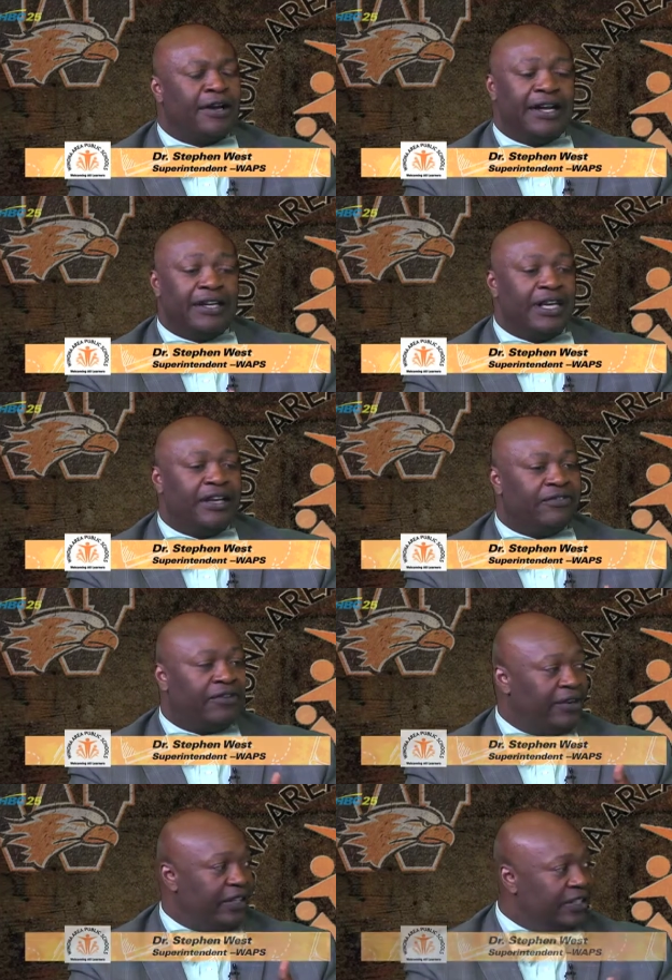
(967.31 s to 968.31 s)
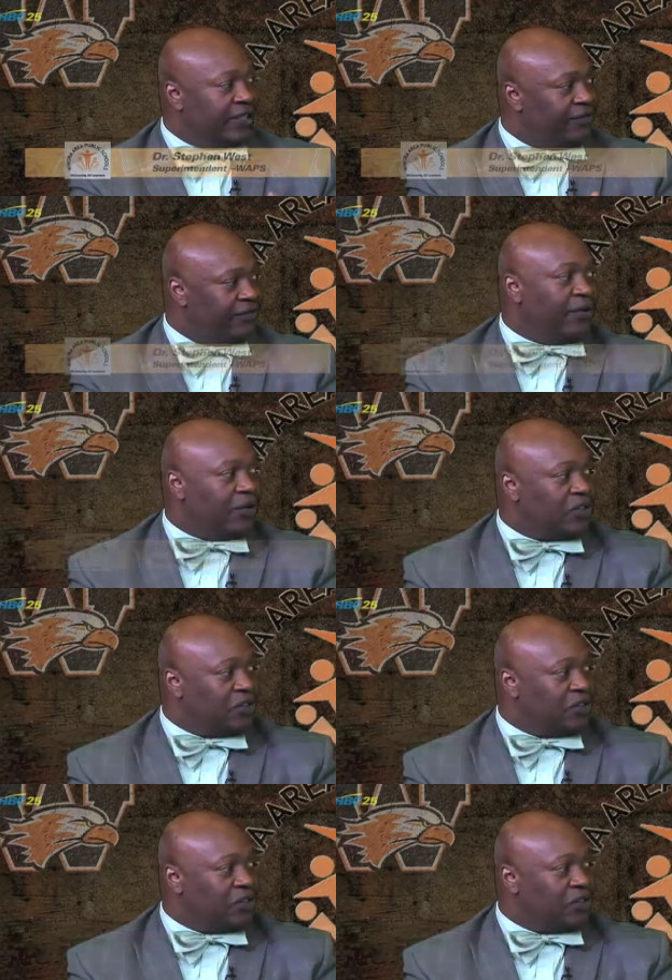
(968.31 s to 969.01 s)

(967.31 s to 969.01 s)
a need for these folks